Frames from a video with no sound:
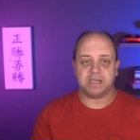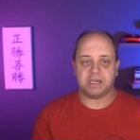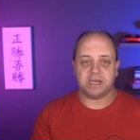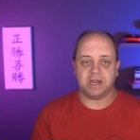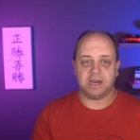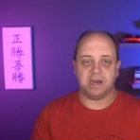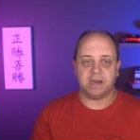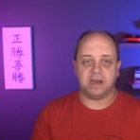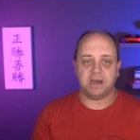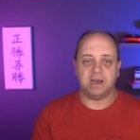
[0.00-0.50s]

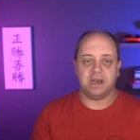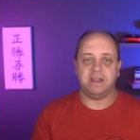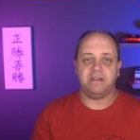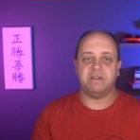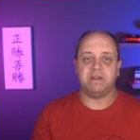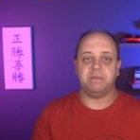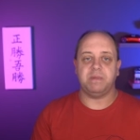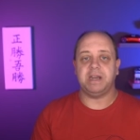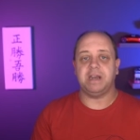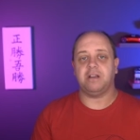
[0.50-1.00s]
still leave
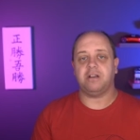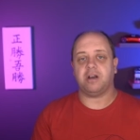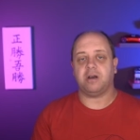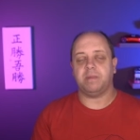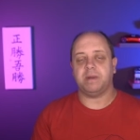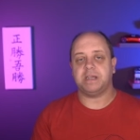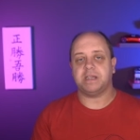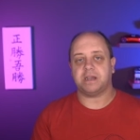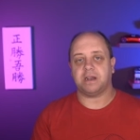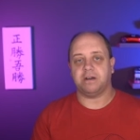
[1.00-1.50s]
them in the
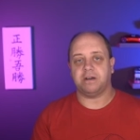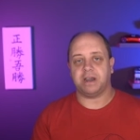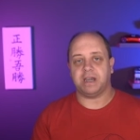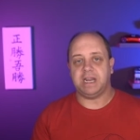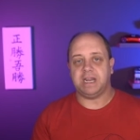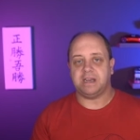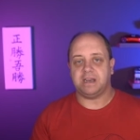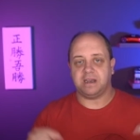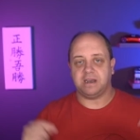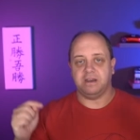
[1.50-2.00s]
comments
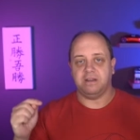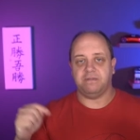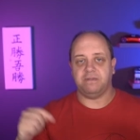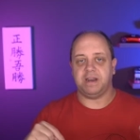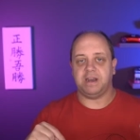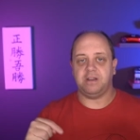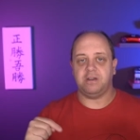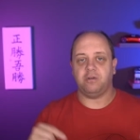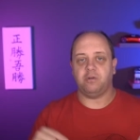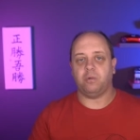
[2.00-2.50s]
underneath the
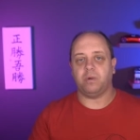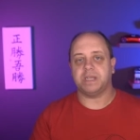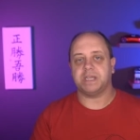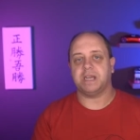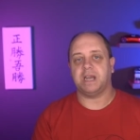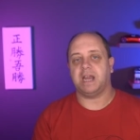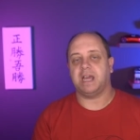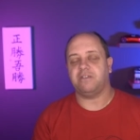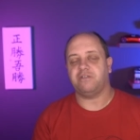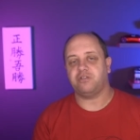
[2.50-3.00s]
video once
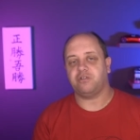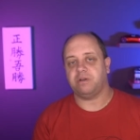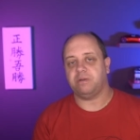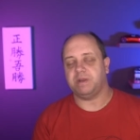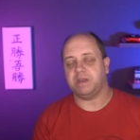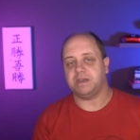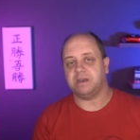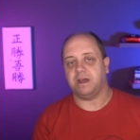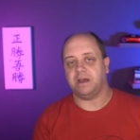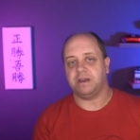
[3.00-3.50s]
the live stream
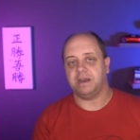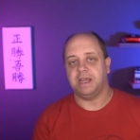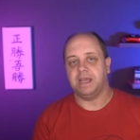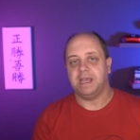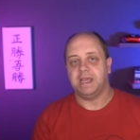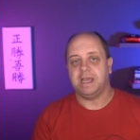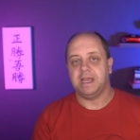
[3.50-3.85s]
is done.